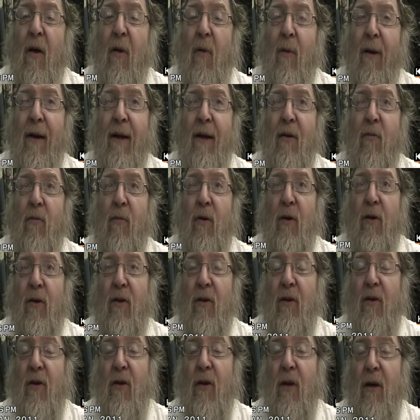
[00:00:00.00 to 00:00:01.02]
when it
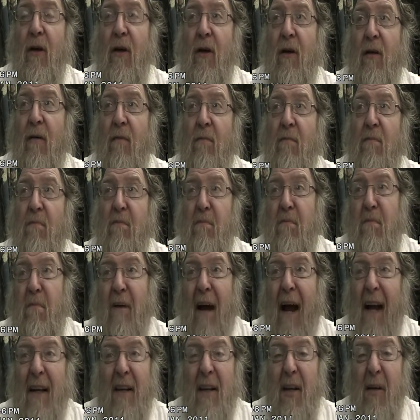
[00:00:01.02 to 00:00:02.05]
was
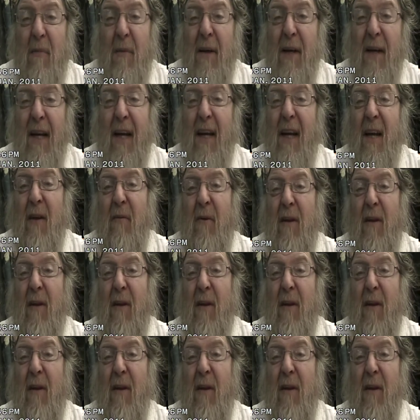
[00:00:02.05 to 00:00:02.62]
right in the beginning,